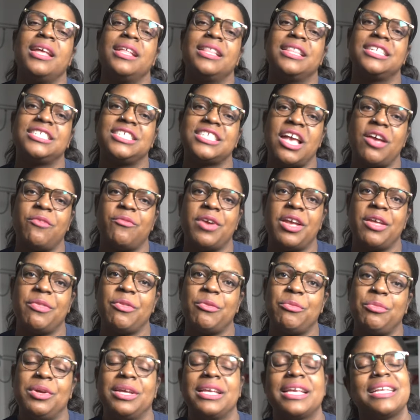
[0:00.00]
The genre of the
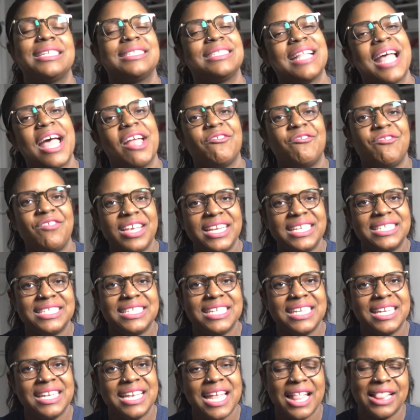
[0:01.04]
book is
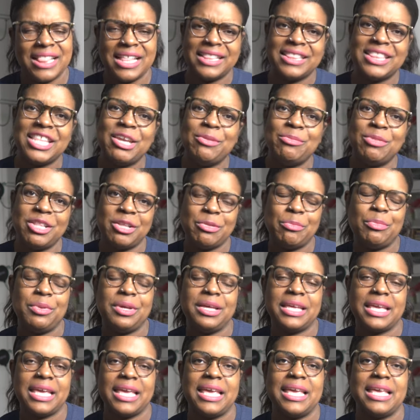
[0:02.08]
nonfiction. The theme of the
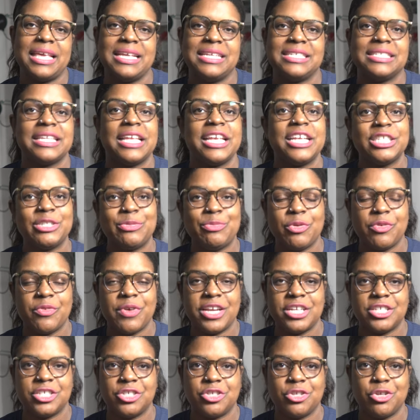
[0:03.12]
book is
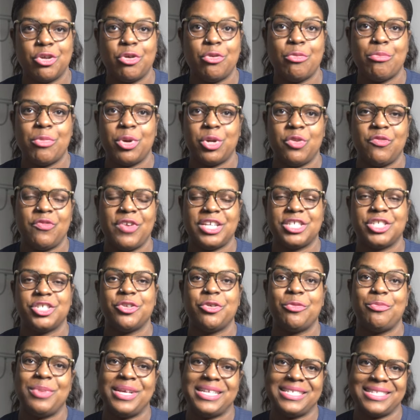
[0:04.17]
inspirational,
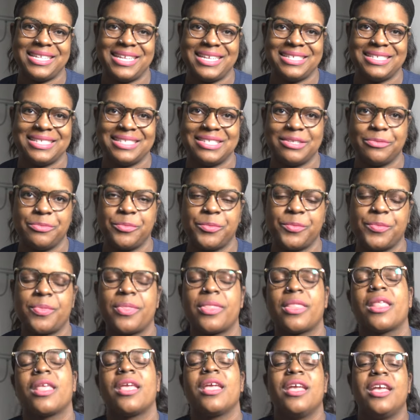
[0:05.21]
motivational business.
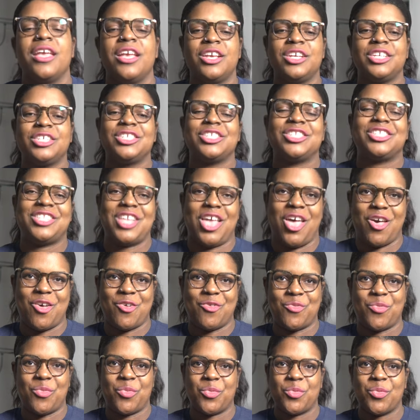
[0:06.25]

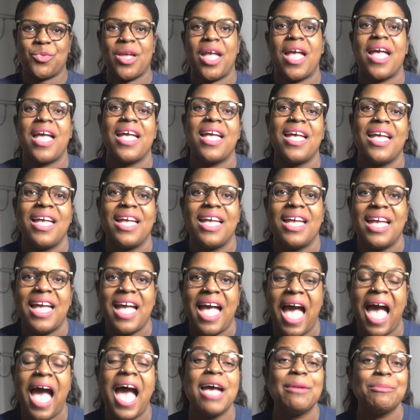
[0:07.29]
So
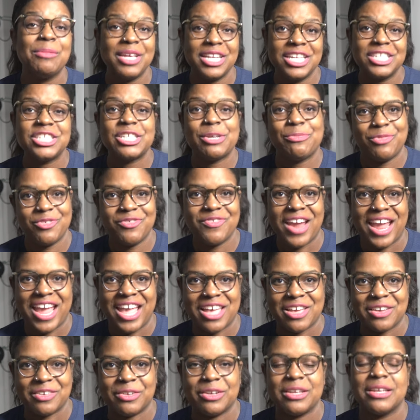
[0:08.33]
I'm gonna jump
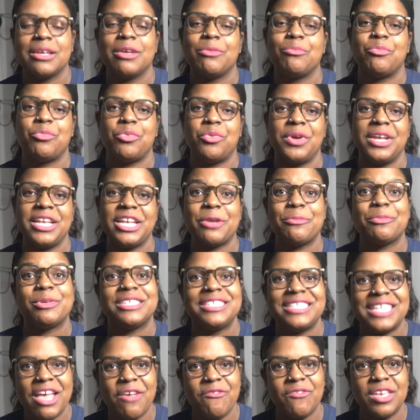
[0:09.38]
around. Point number
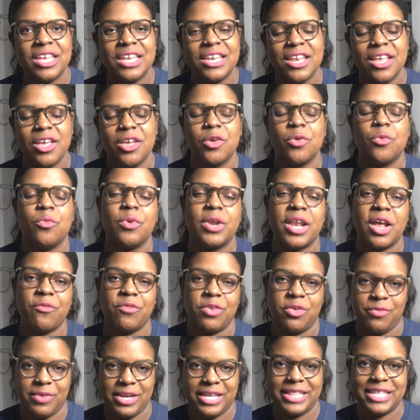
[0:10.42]
7, would I
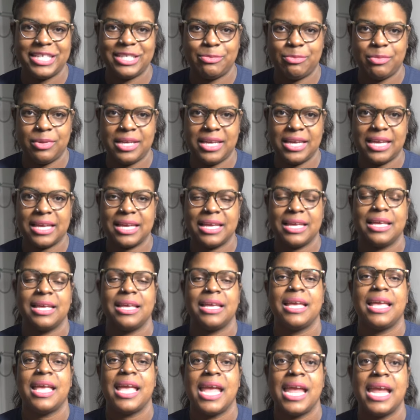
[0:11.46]
reread this book?
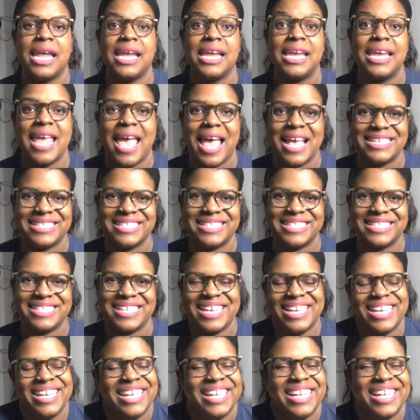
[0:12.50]
Yes.